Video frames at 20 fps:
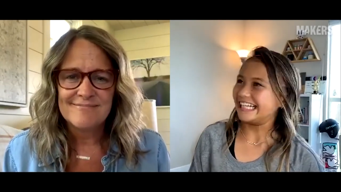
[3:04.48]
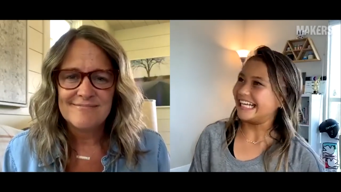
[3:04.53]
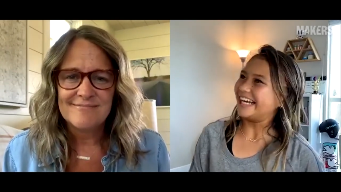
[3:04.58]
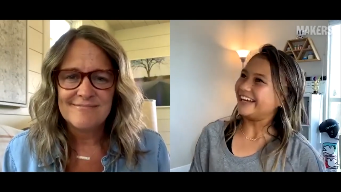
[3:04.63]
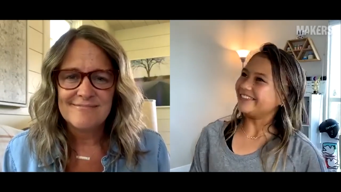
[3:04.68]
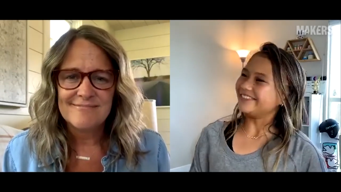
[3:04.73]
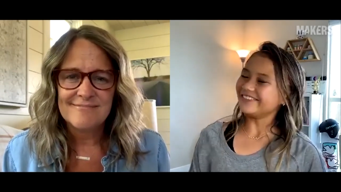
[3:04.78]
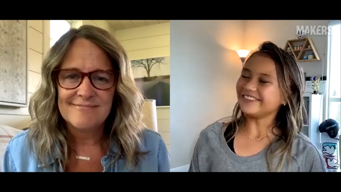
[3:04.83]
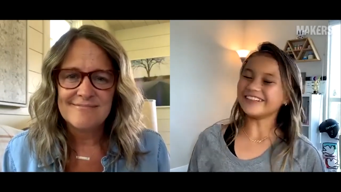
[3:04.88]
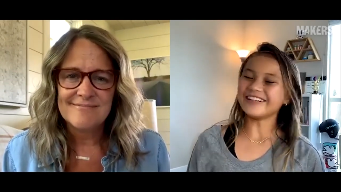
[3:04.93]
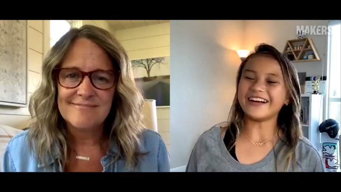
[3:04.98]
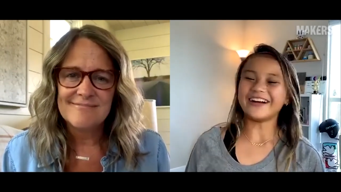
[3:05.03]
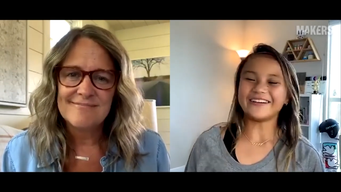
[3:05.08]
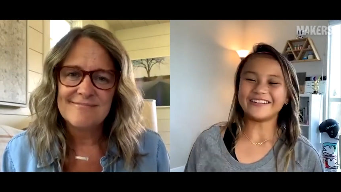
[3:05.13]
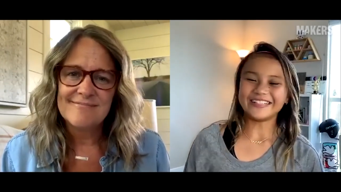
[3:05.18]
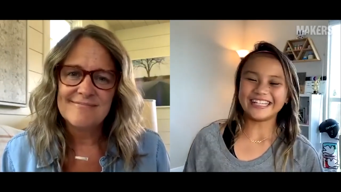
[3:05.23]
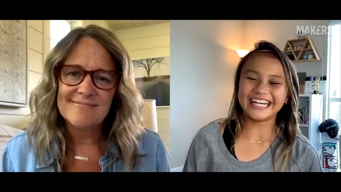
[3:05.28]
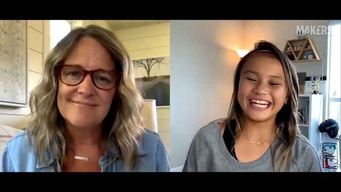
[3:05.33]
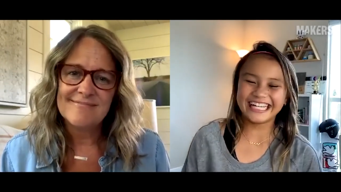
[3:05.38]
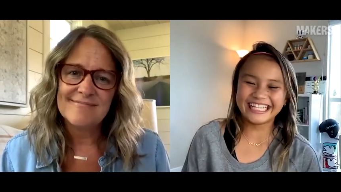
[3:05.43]
Speaker 1: I
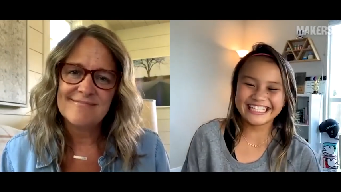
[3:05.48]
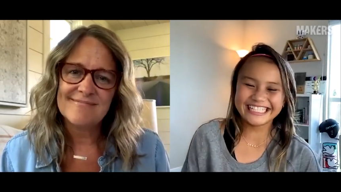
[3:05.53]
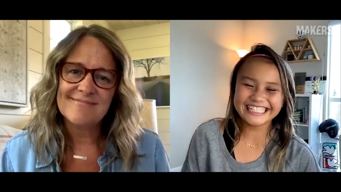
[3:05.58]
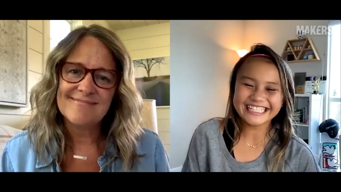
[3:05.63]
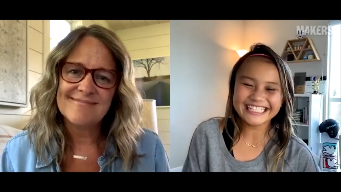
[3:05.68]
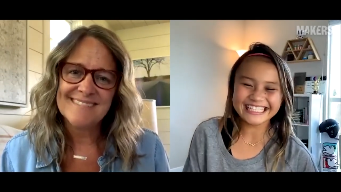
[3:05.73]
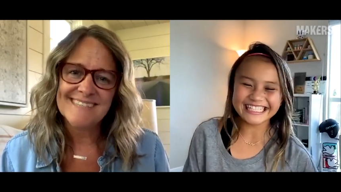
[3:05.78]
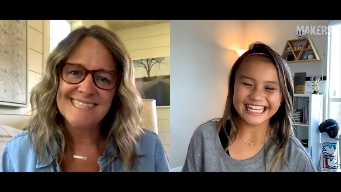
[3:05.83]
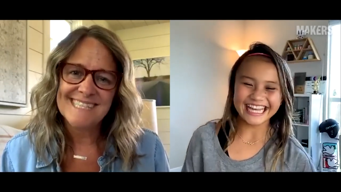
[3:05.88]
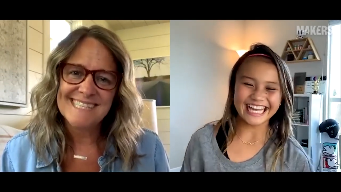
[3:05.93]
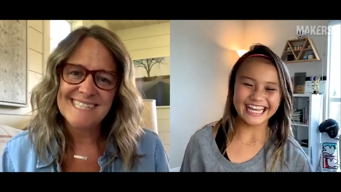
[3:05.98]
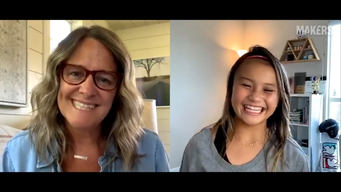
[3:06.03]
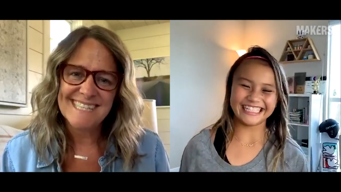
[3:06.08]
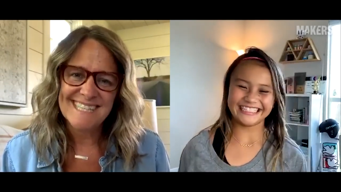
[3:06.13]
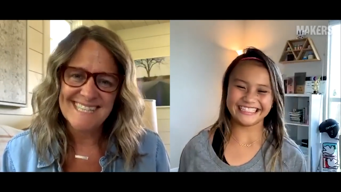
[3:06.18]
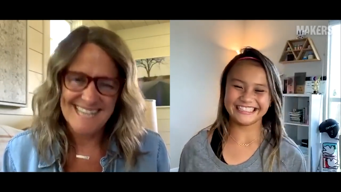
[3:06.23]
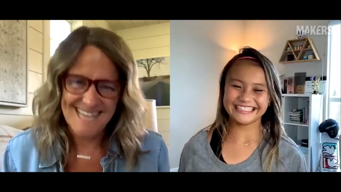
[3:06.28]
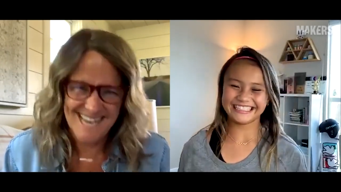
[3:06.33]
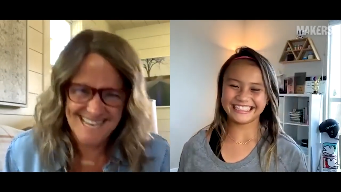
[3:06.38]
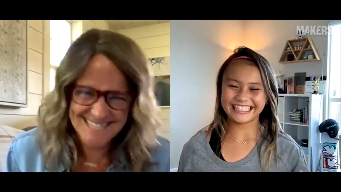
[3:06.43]
forgot what I
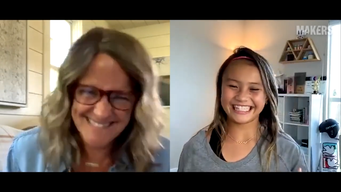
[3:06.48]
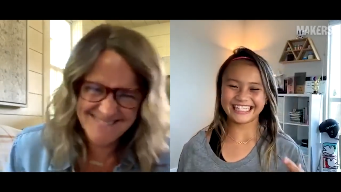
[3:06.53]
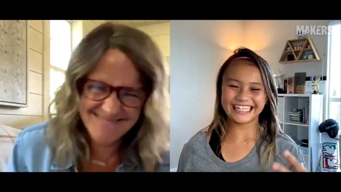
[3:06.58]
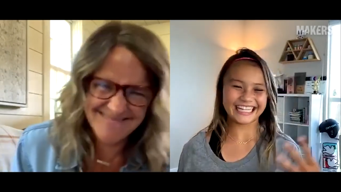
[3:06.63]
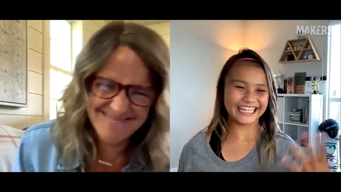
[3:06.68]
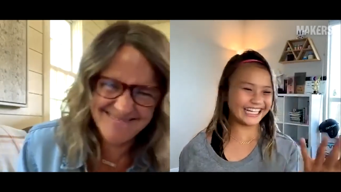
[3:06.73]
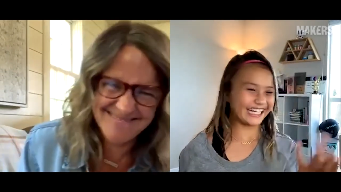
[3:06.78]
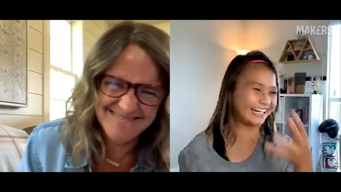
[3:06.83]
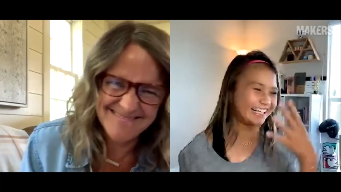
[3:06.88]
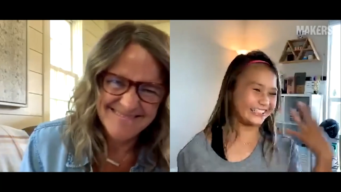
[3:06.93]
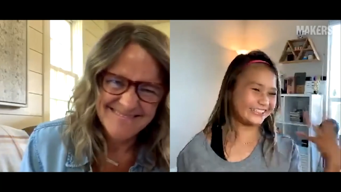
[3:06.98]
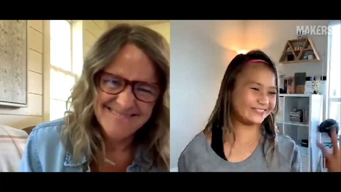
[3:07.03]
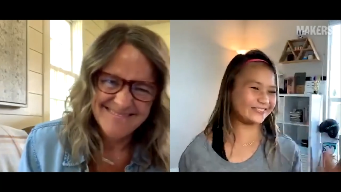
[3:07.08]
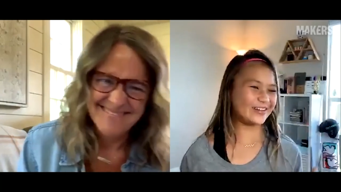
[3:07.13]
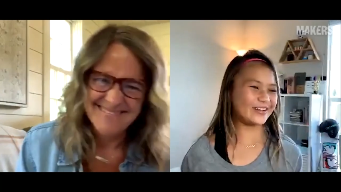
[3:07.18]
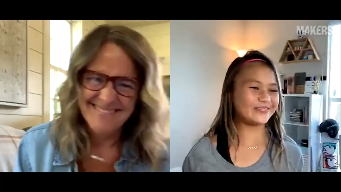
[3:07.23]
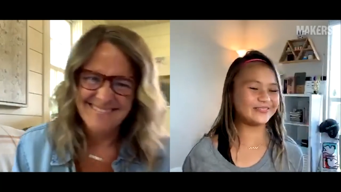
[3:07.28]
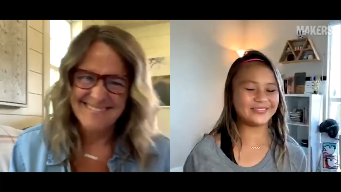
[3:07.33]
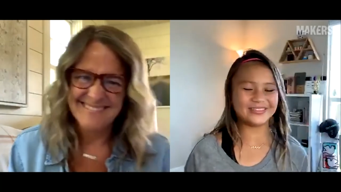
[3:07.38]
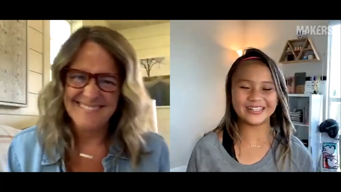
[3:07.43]
said. I can't
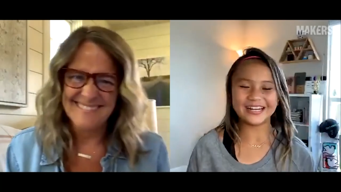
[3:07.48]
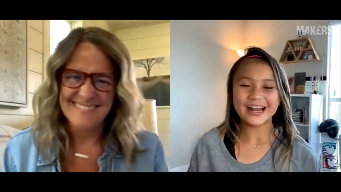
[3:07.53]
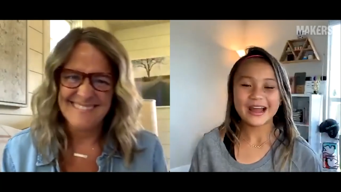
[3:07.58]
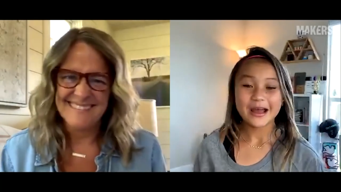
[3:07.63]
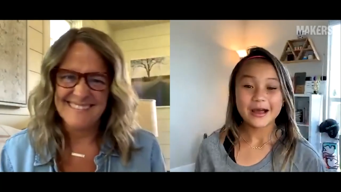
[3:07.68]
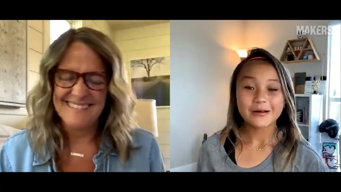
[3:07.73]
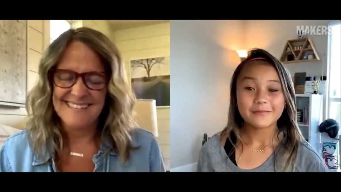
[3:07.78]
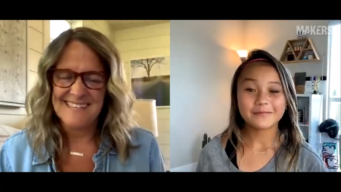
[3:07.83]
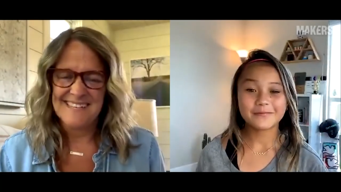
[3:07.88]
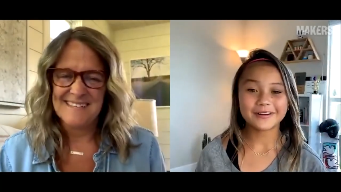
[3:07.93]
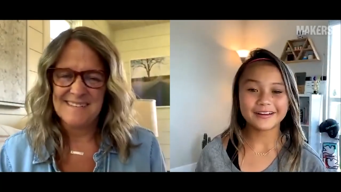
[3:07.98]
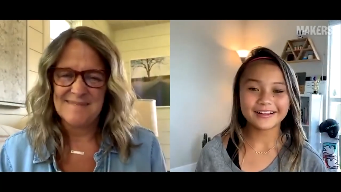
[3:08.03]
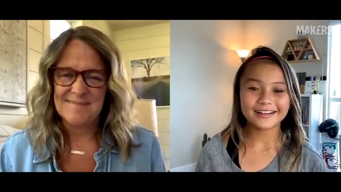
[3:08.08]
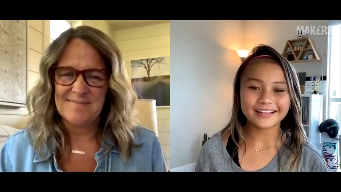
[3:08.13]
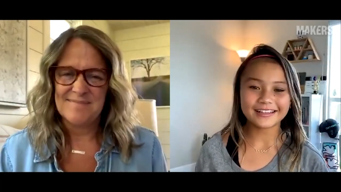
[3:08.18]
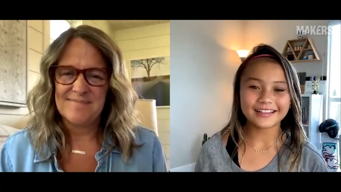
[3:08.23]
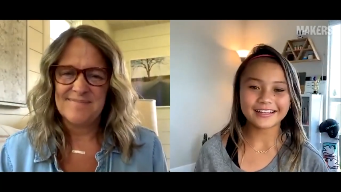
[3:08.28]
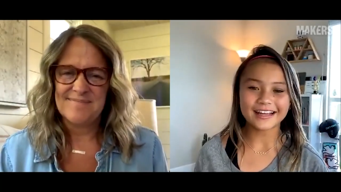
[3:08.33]
remember. But